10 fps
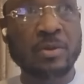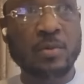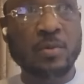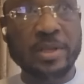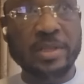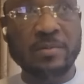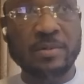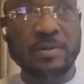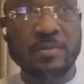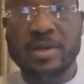went the
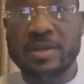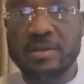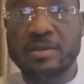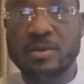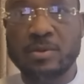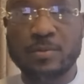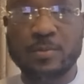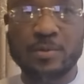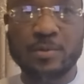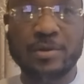way it went, you know, we
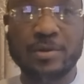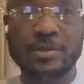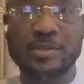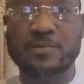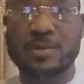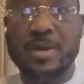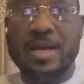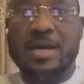could not just fold our